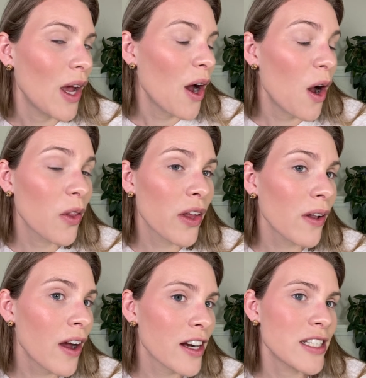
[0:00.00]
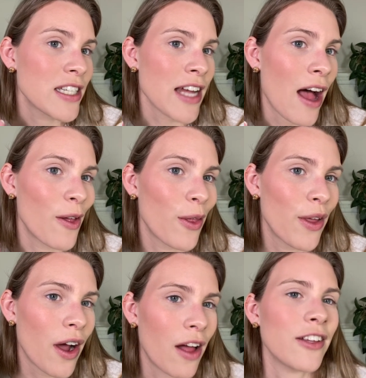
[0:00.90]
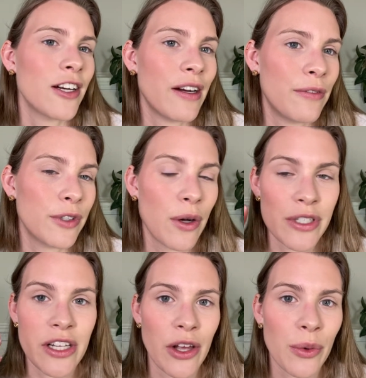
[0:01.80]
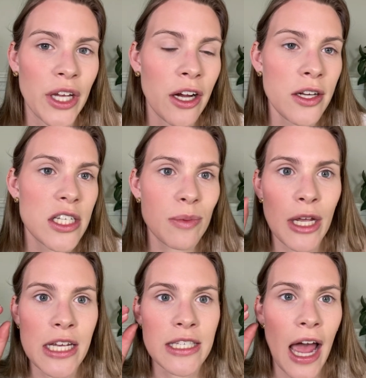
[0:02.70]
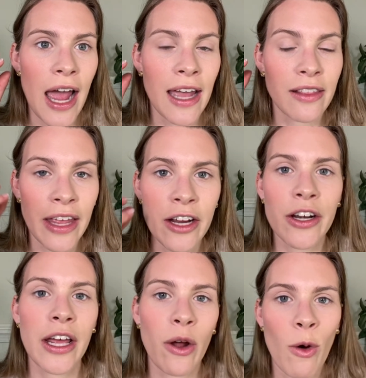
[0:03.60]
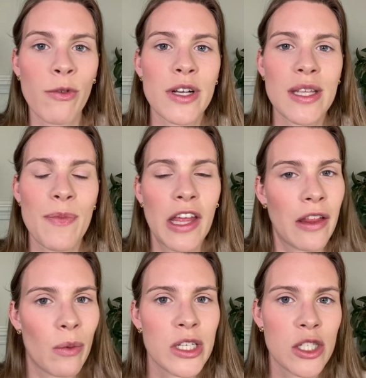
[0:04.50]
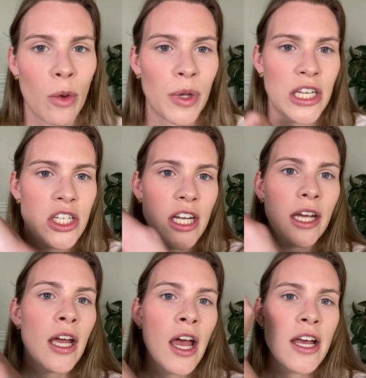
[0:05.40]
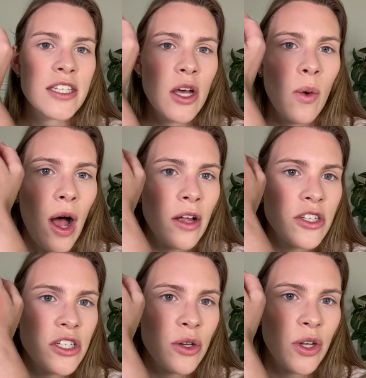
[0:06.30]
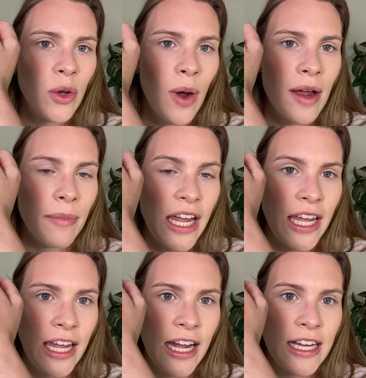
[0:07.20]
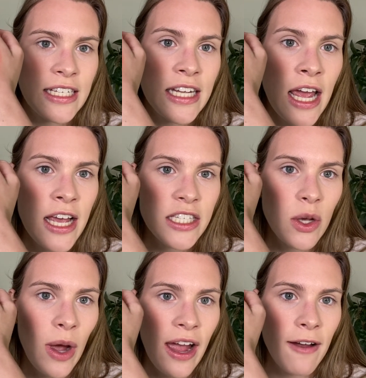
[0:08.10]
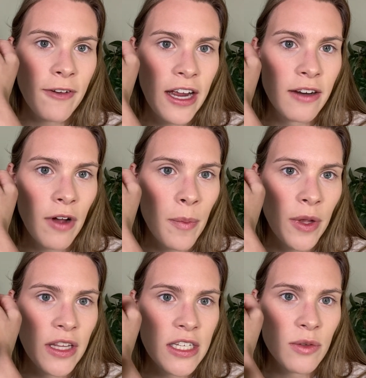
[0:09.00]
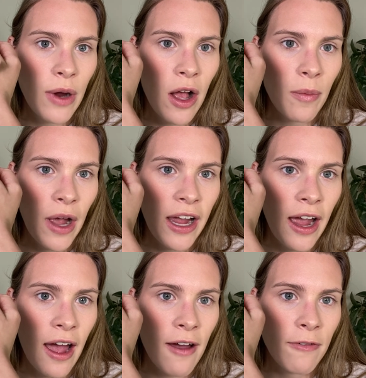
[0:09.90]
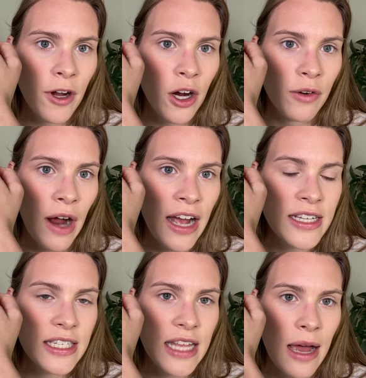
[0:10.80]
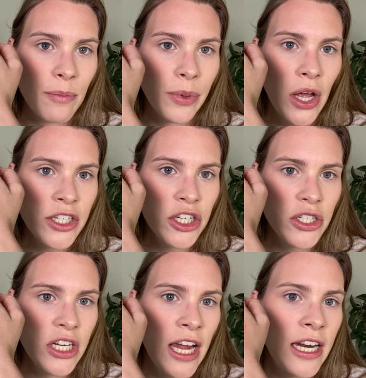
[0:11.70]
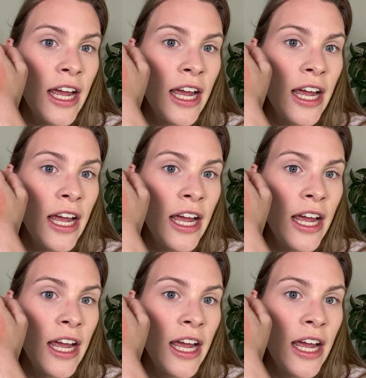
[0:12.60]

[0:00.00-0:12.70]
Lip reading: A little hard to tell the color of Rose Glow here just because I layered it over something that was so peachy. So I'll just show you on my hand. So I have kind of up in this realm, I have Caress, that blush shade,